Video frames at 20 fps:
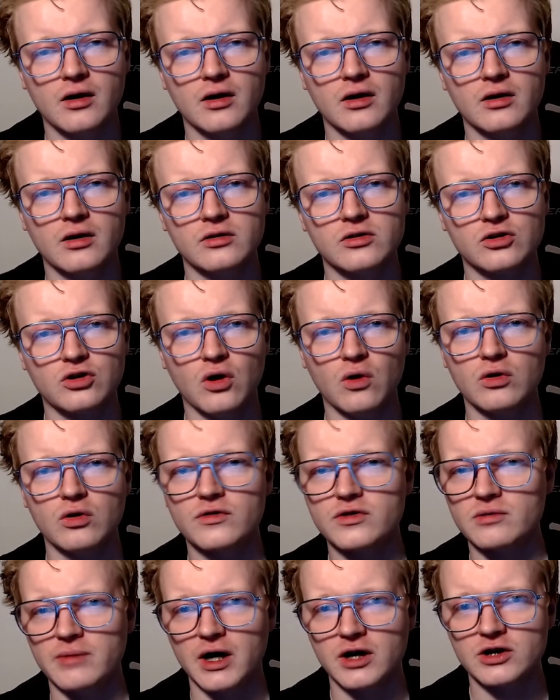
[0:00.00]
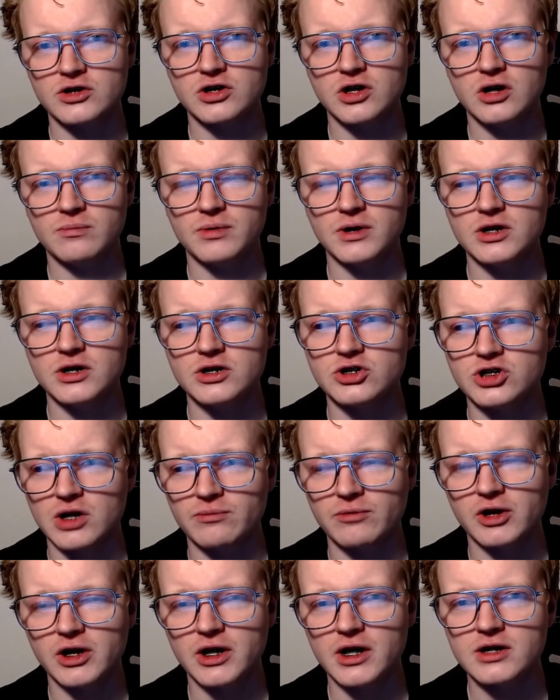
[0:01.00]
The goal of the matchup is
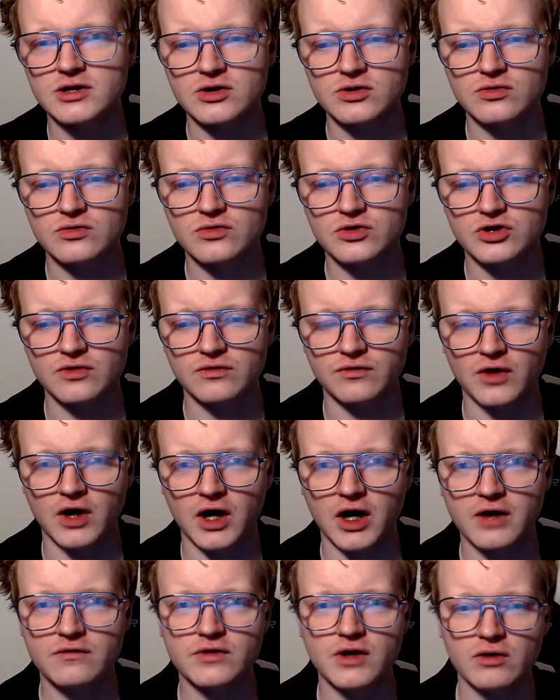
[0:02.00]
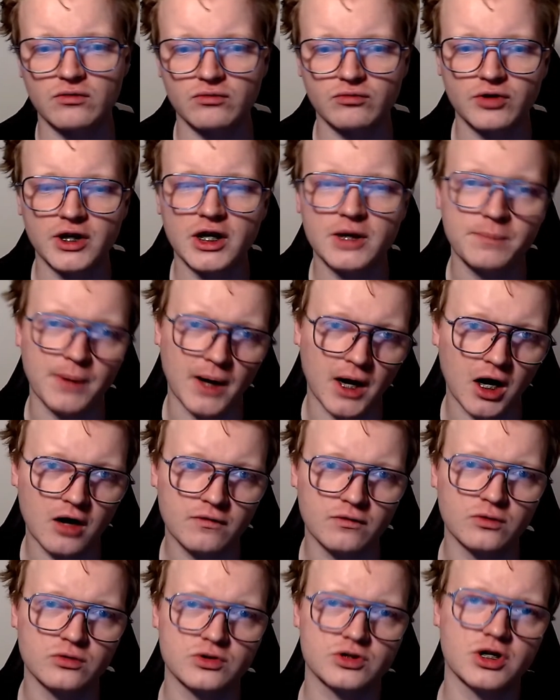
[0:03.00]
generally to survive their really
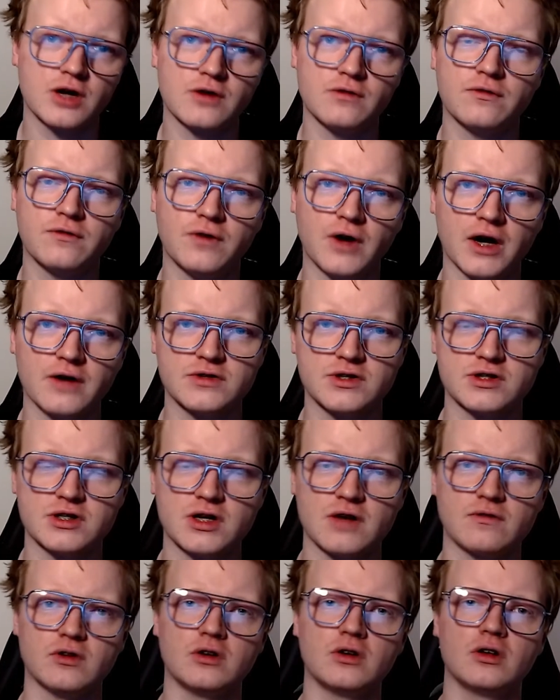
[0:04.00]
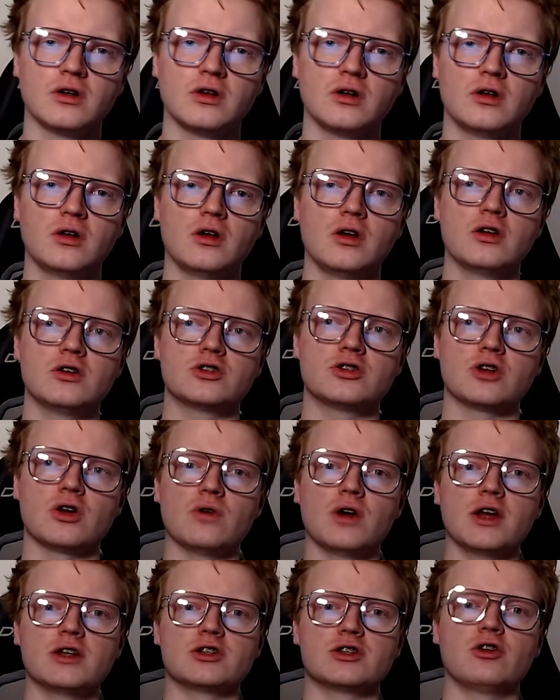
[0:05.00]
powerful turn 5 to 7. So
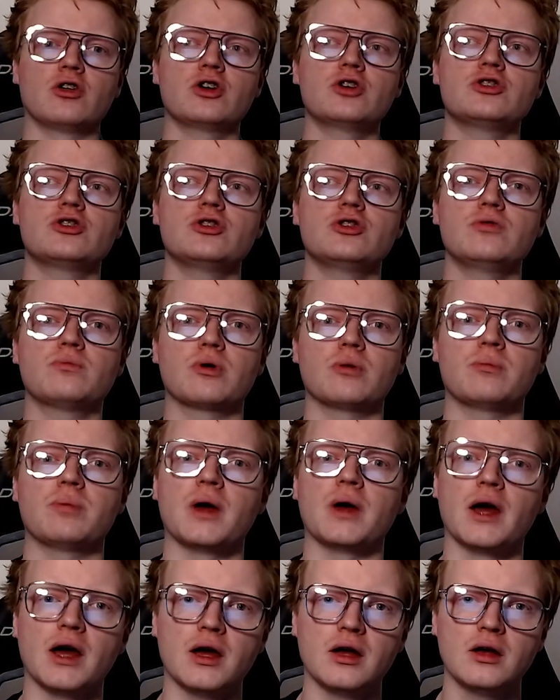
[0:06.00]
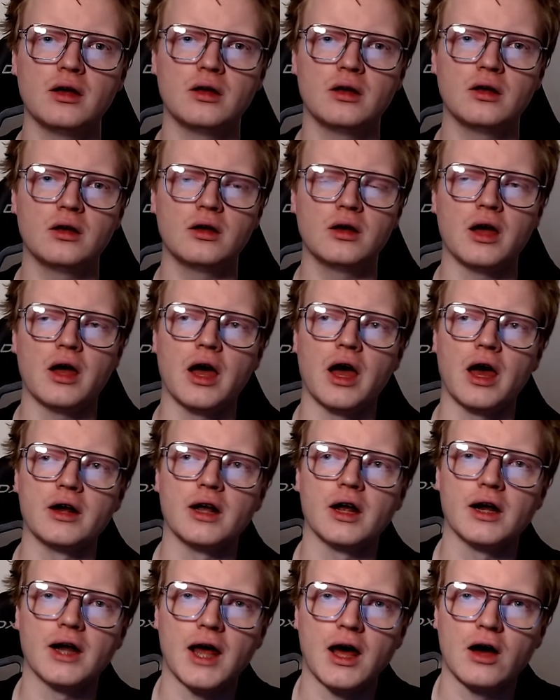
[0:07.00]
as long as you prepare and
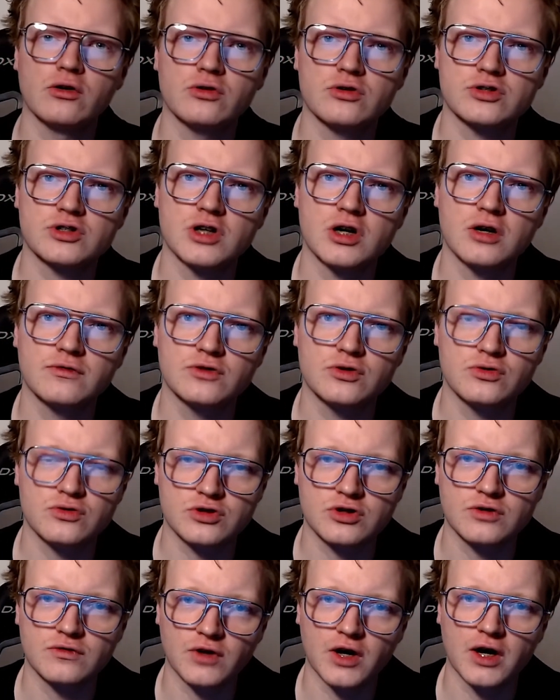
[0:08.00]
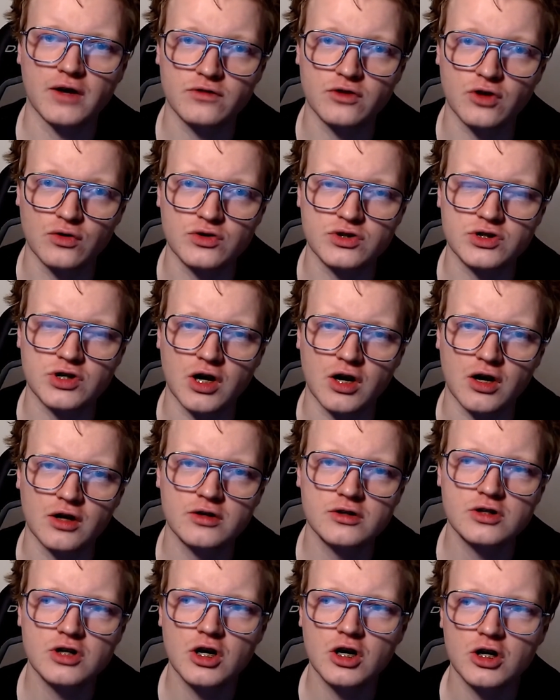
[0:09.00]
allow yourself to survive those
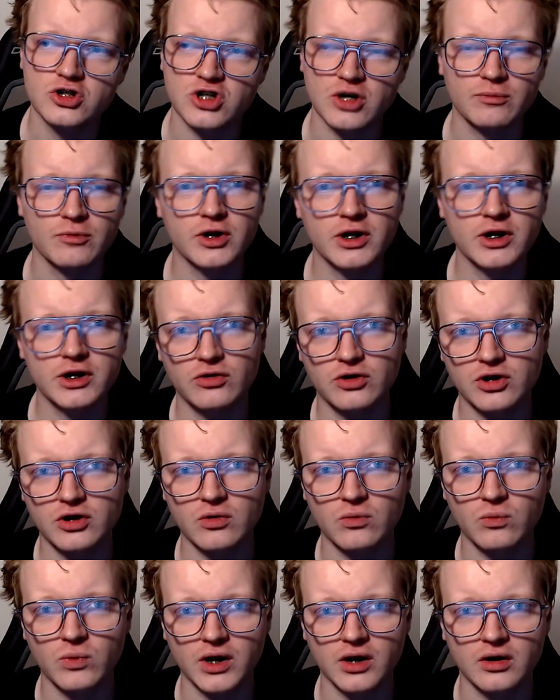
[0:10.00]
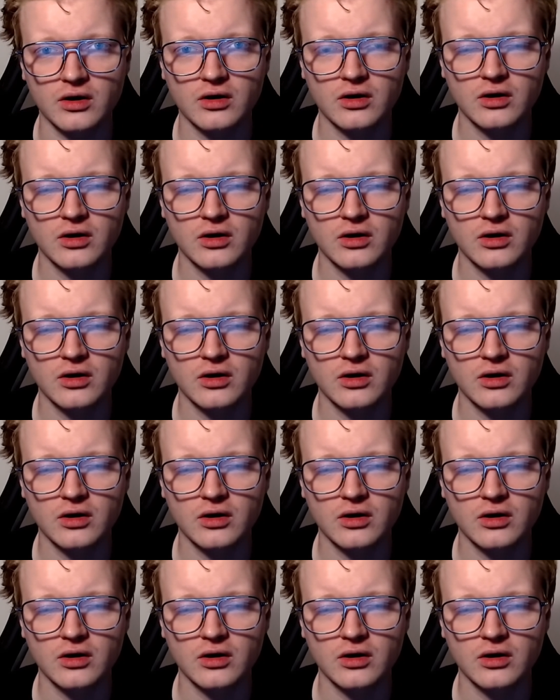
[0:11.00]
turns, generally you're going to win.